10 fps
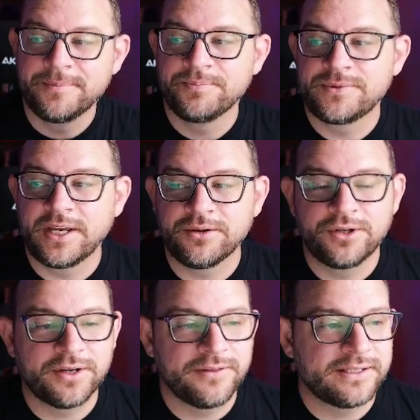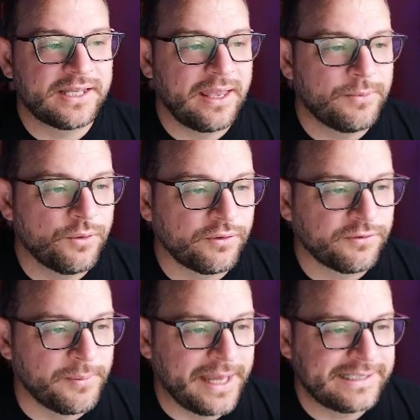Take a look at this. Came over
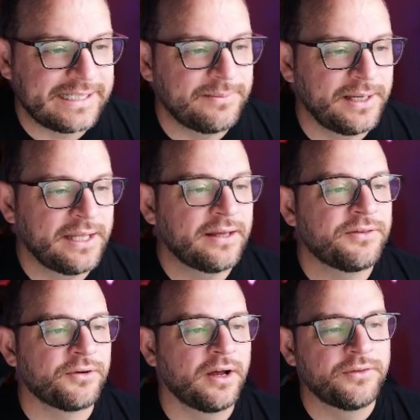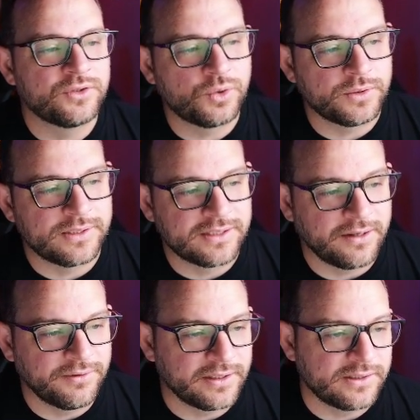from SE Media. There are other sources
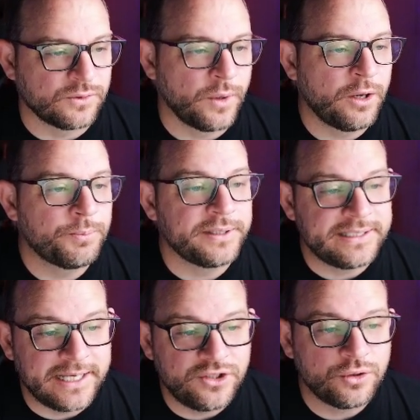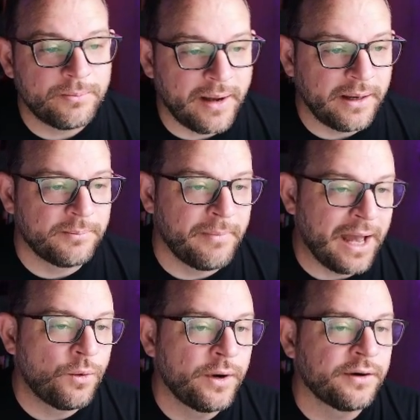covering this as well. Potential
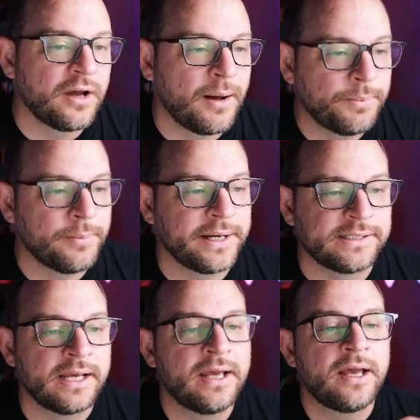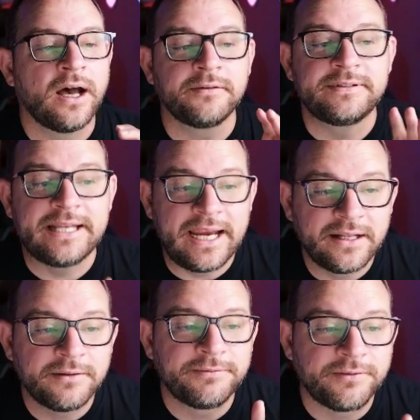malware compromise of
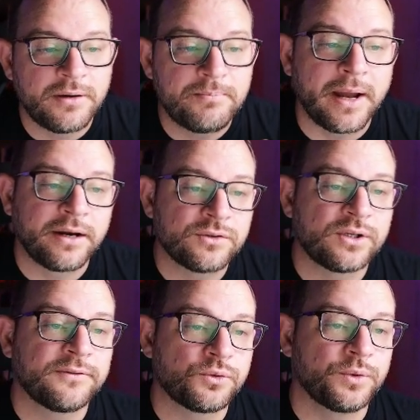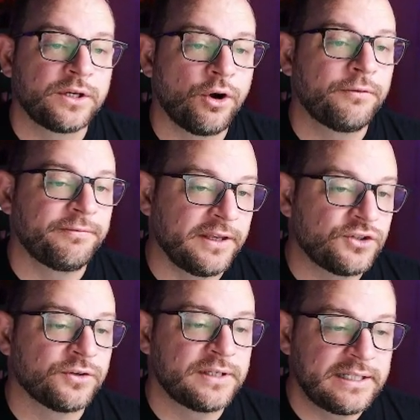data from Microsoft's recall
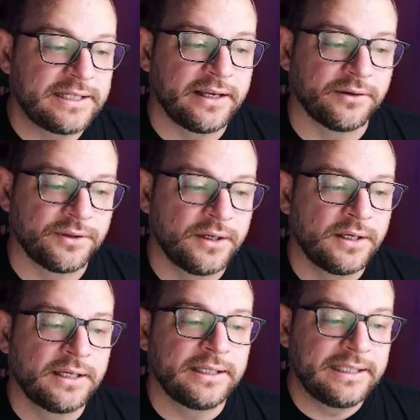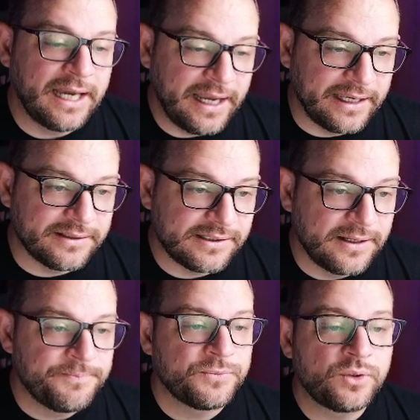feature detailed. Yikes.
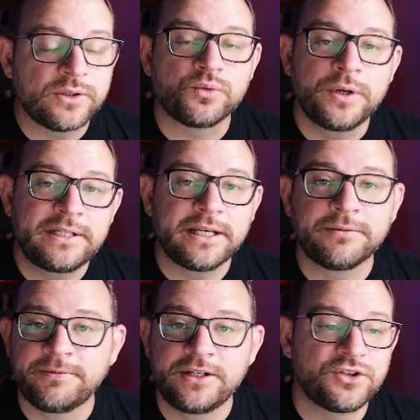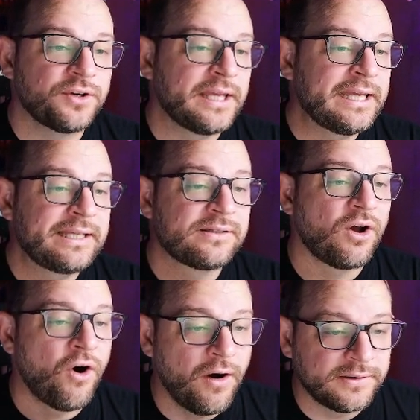So this retail feature is
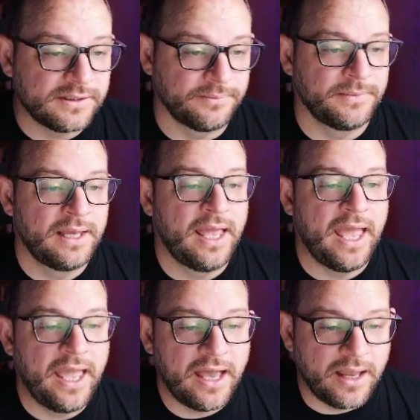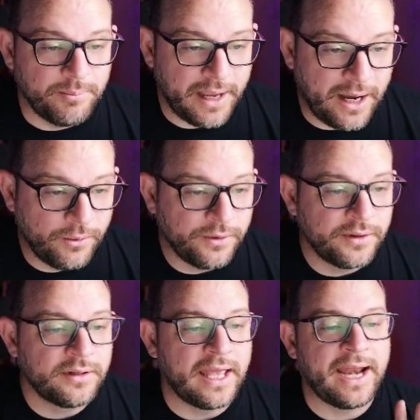awesome. AI
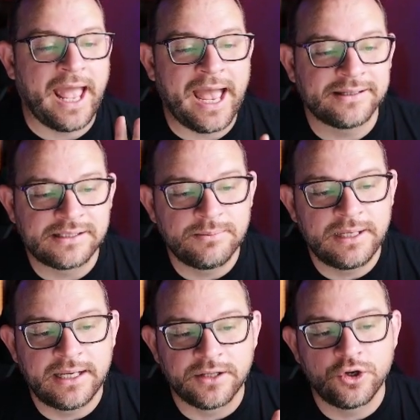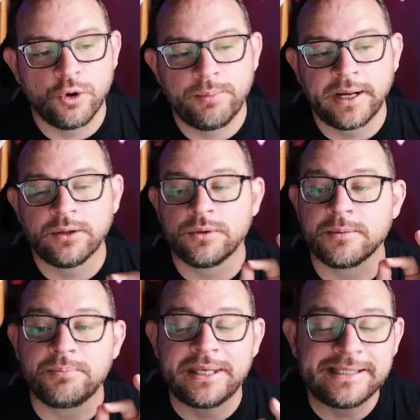powered. It has to be in a Copilot with a
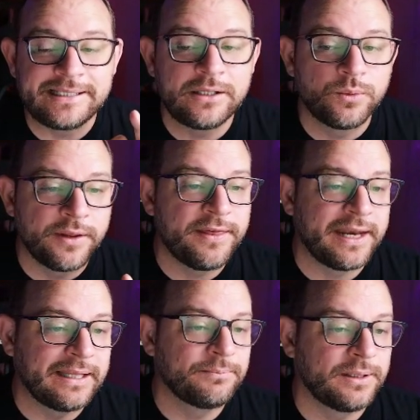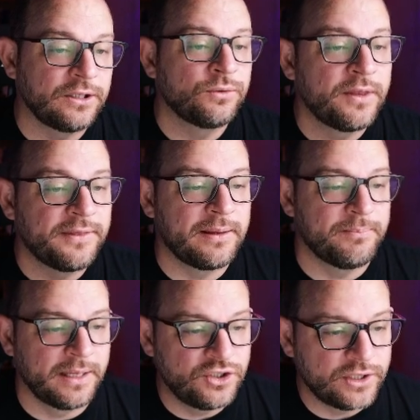PC with that NPU that they
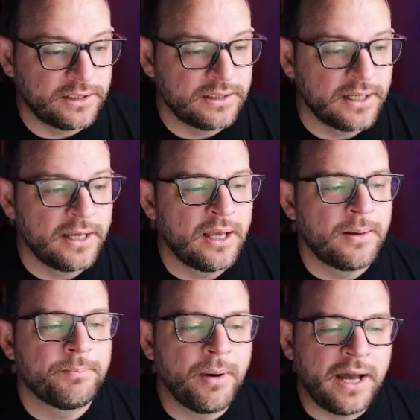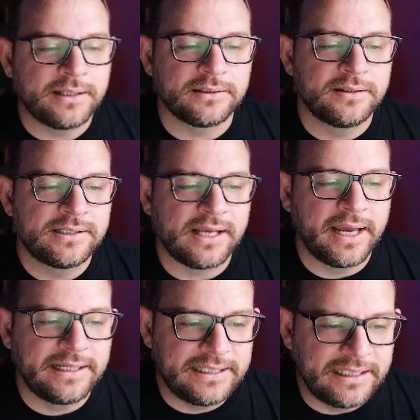mentioned. But this
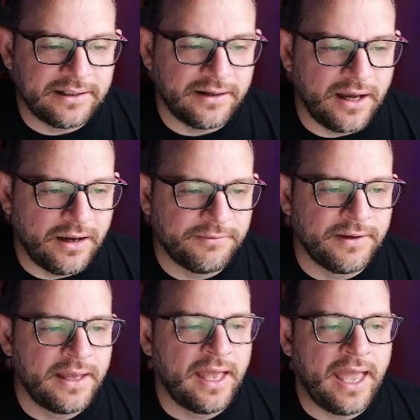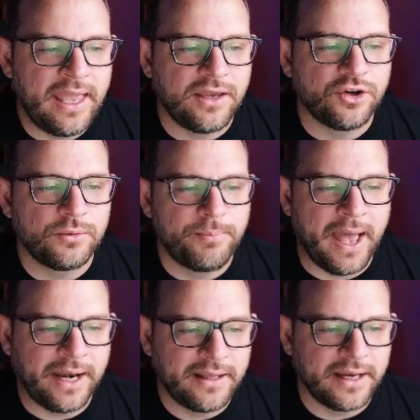idea of, hey, could
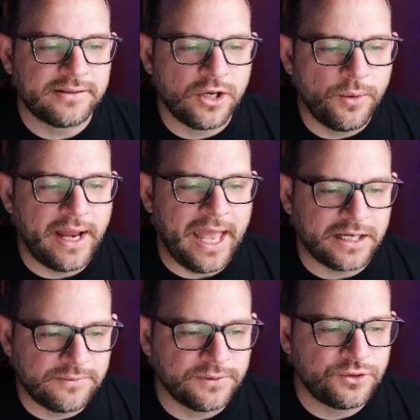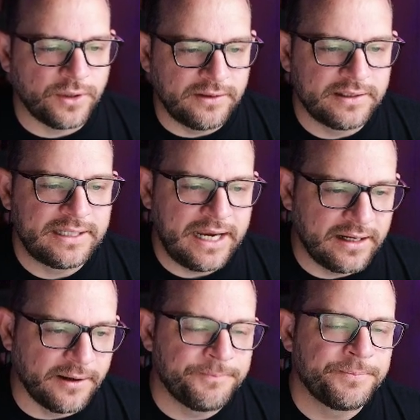bad guys go and exfiltrate the
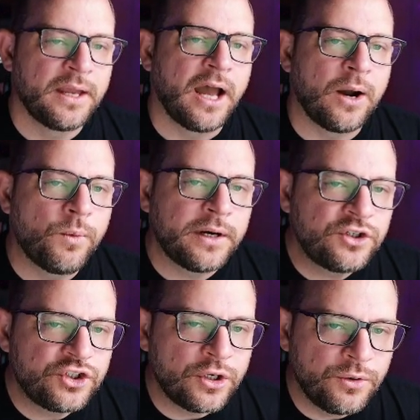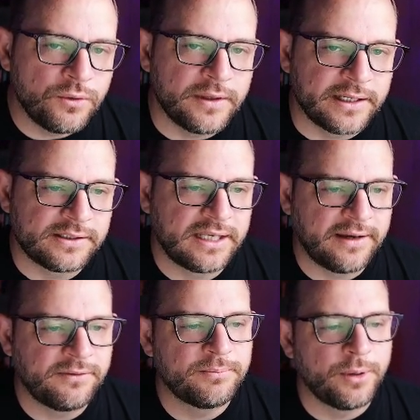data? I want to show you this.
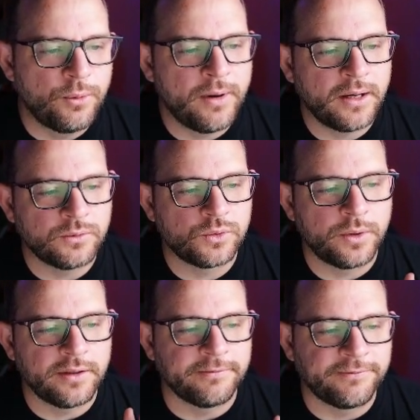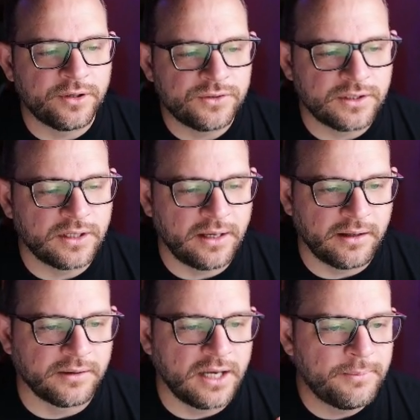Kevin Beaumont was one of the first to kind
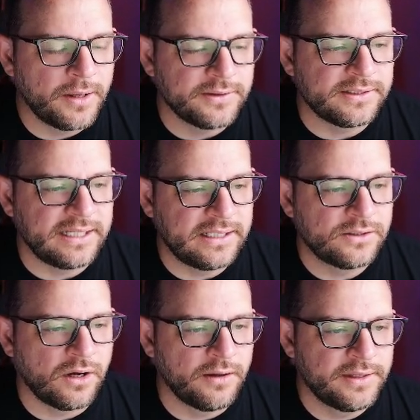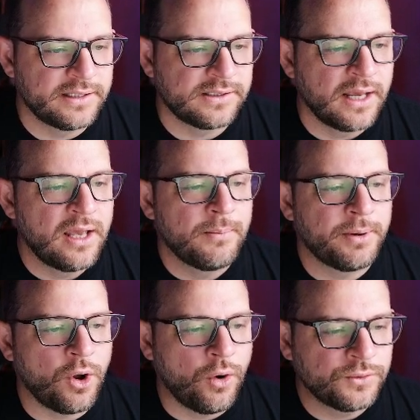of come on the scenes on this,
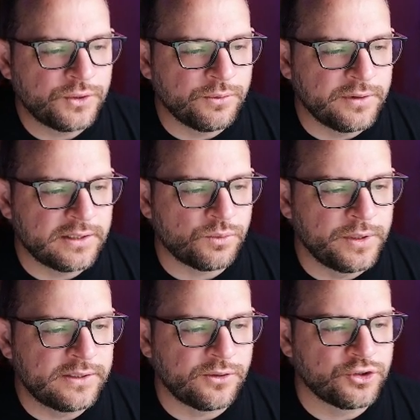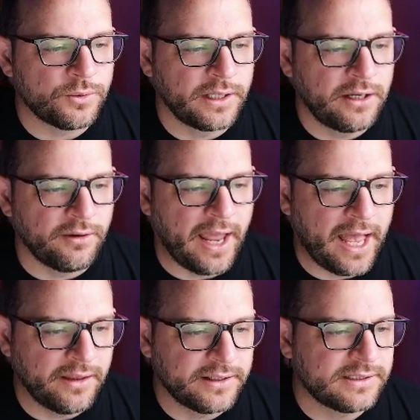but also this researcher right here,
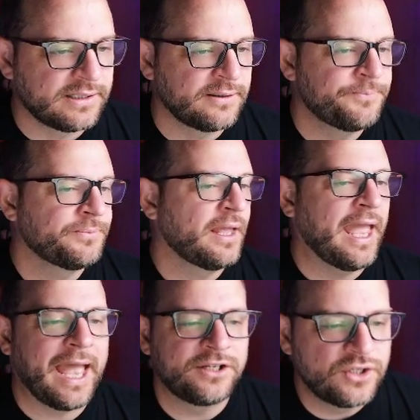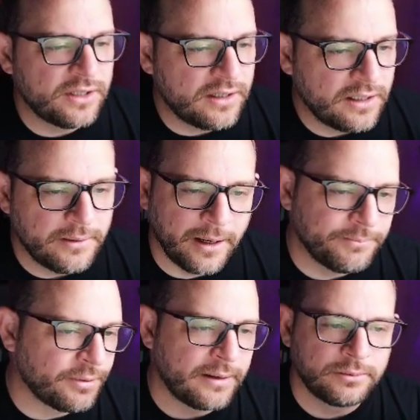Alex Hajinaw, I'm
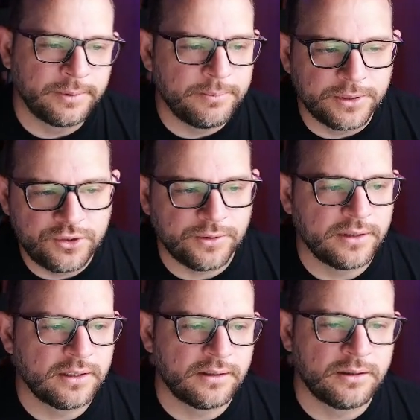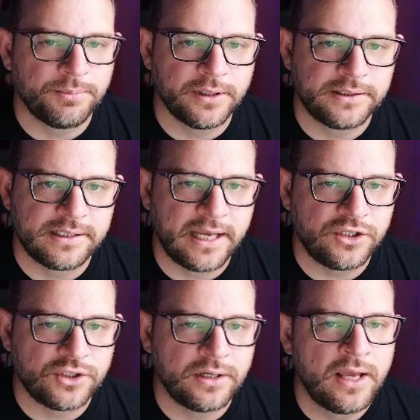probably butchering the
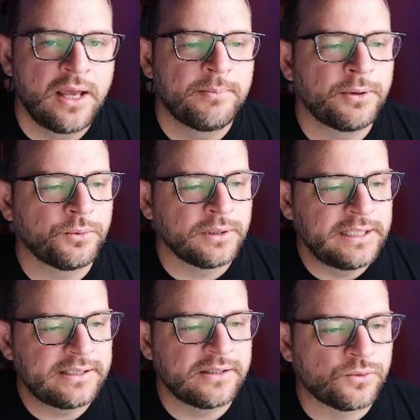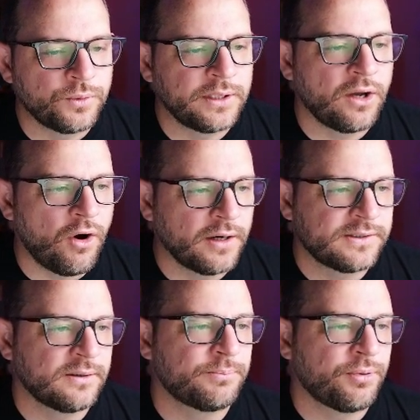pronunciation, but released this really
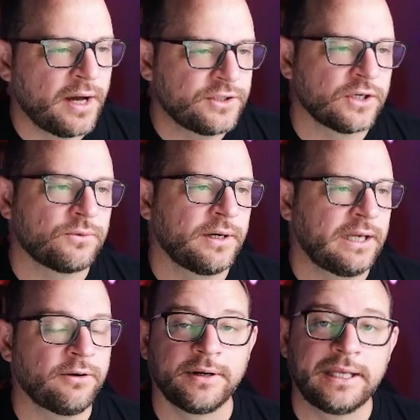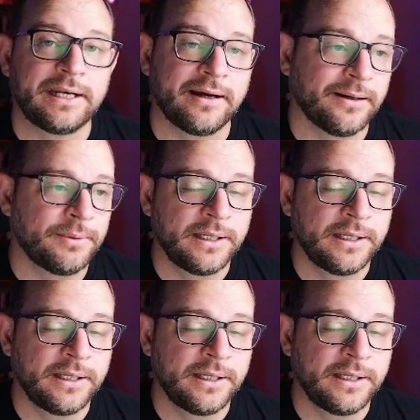awesome project right here on GitHub